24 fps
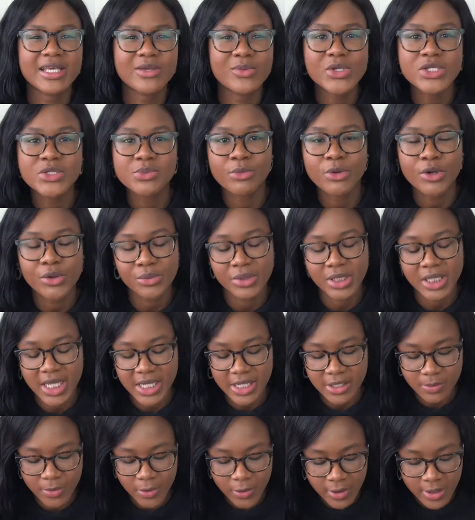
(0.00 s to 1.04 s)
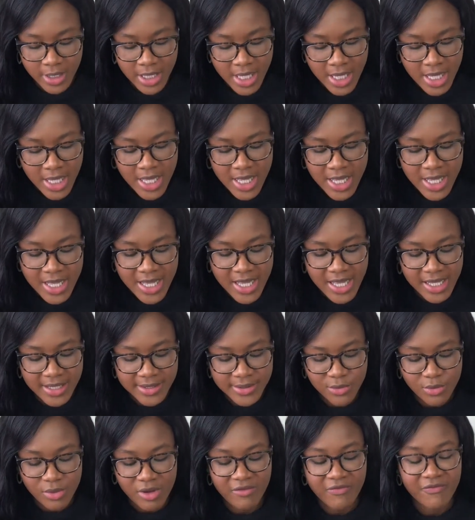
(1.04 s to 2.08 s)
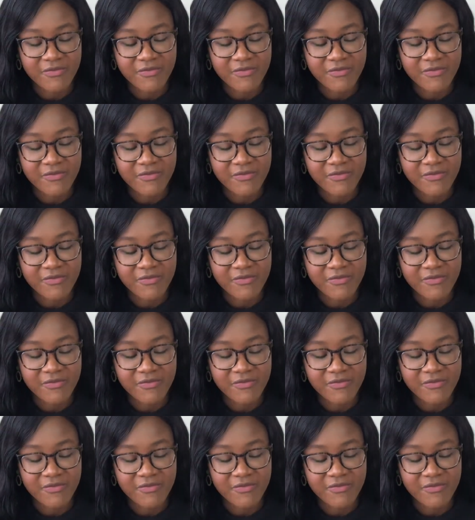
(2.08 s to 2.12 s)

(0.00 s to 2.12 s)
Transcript: it was more relatable. And you have